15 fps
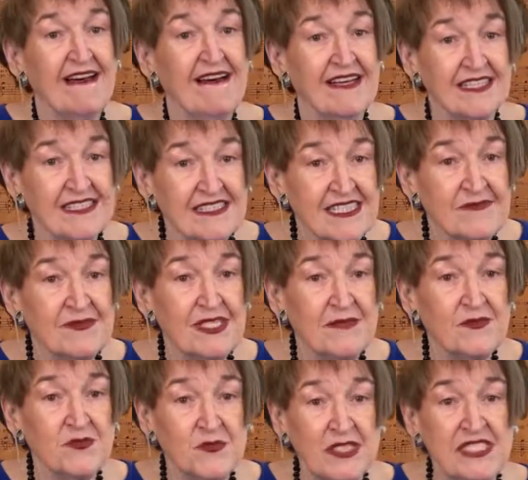And
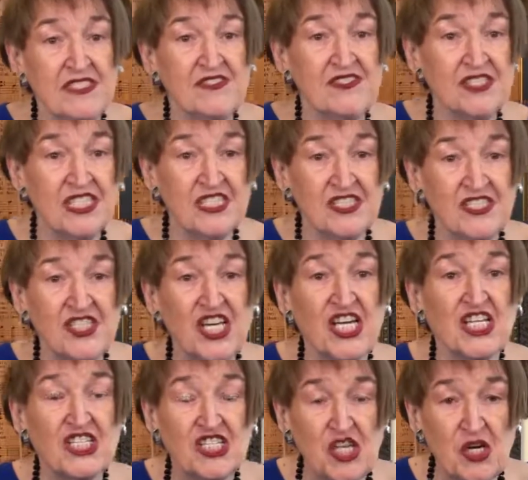sometimes we just need to
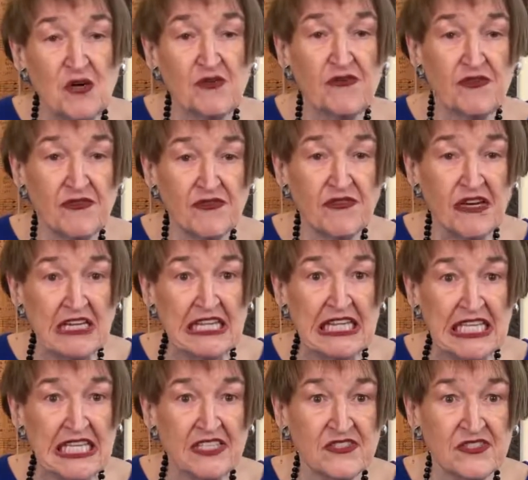take no for a final
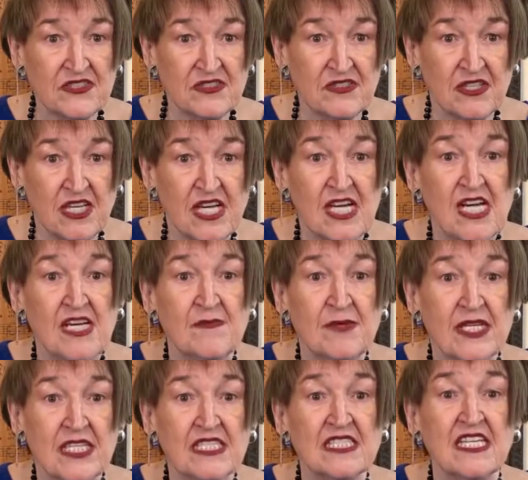answer,
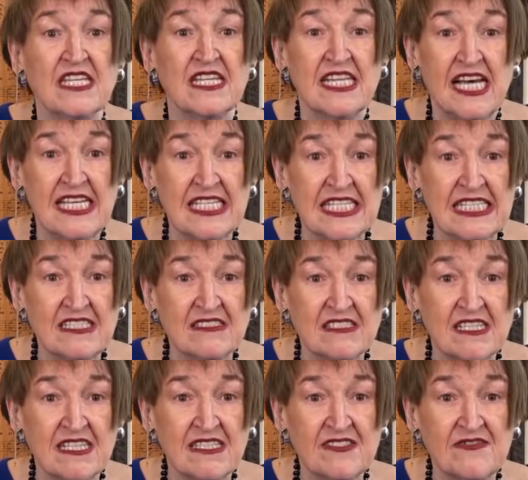because that is
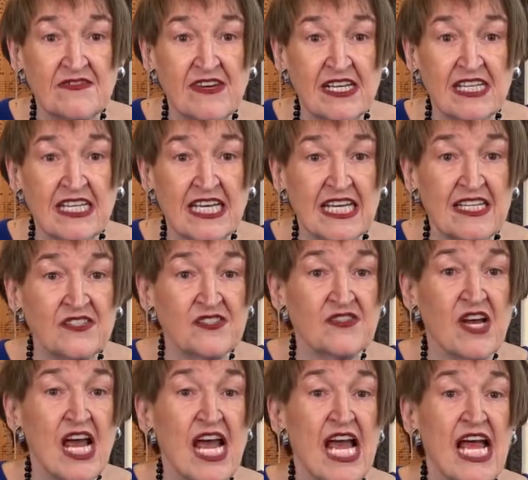God's final answer.
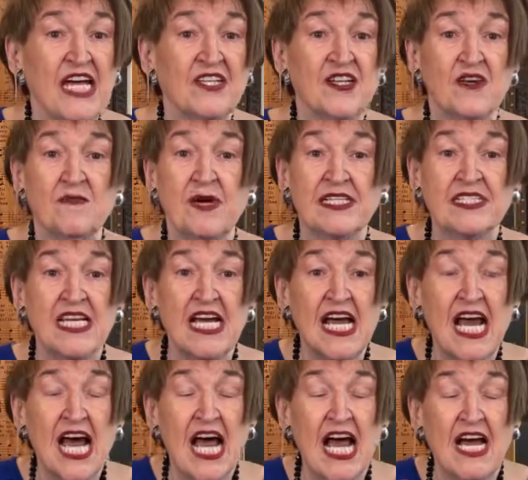And no
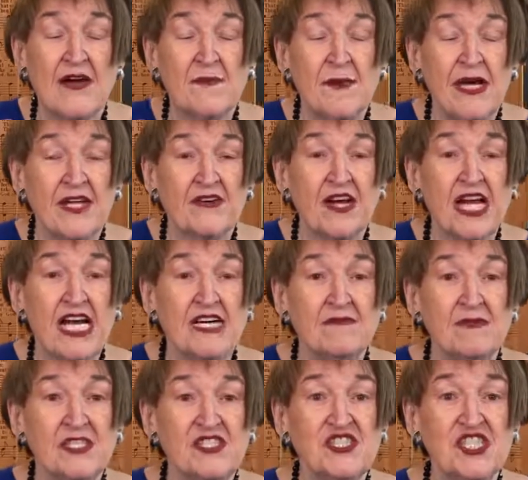matter how
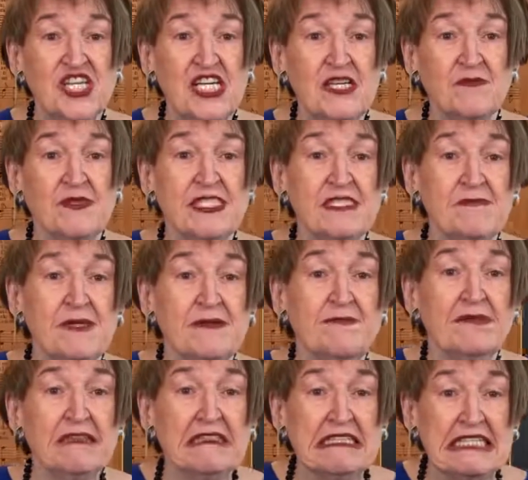much time we spend
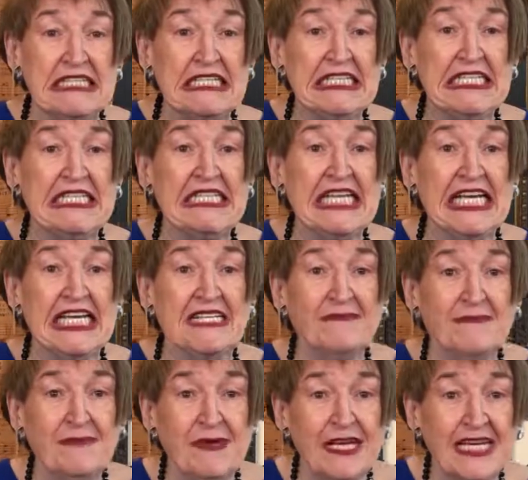pleading
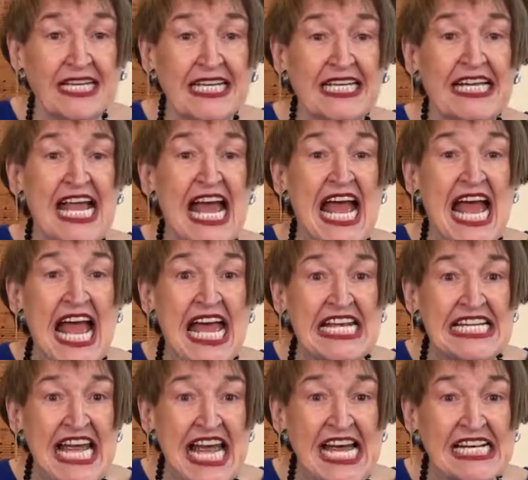and begging
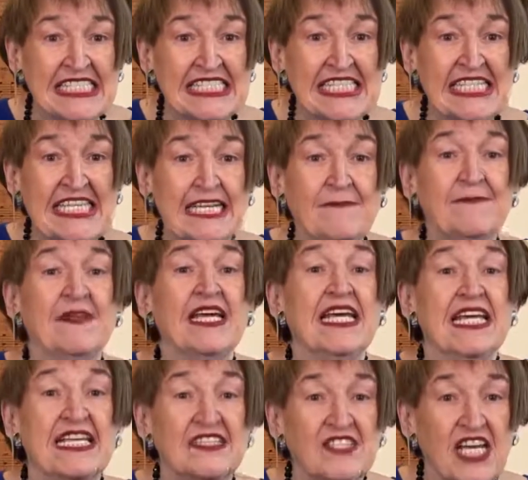and asking him,
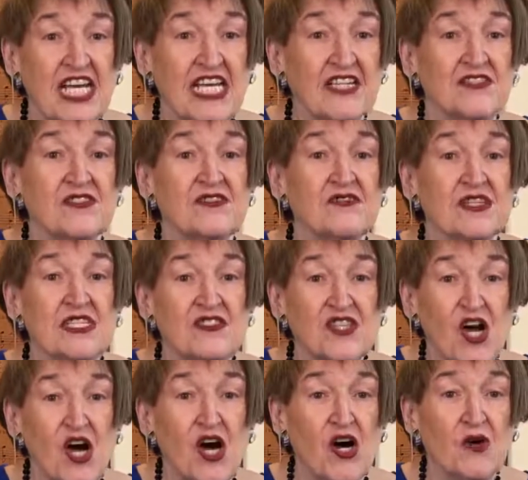his answer is
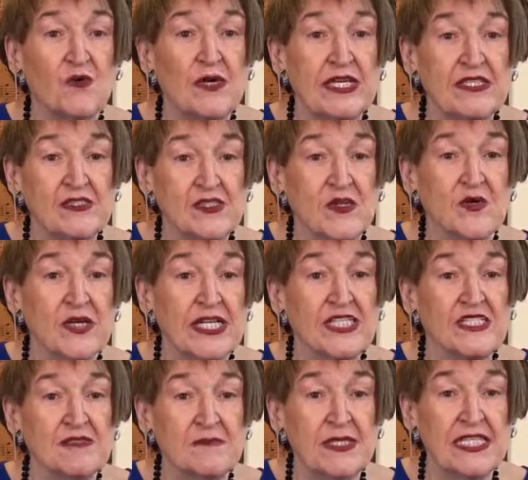always going
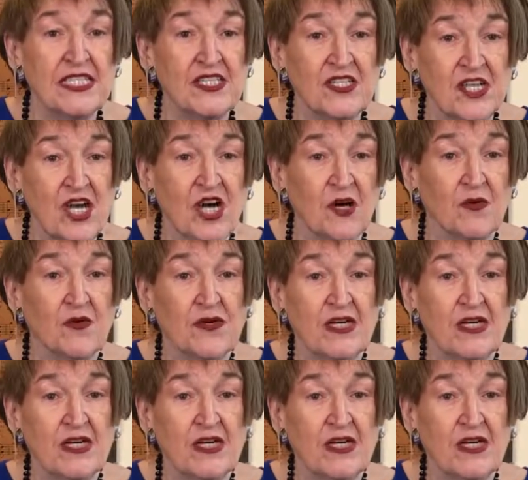to be no.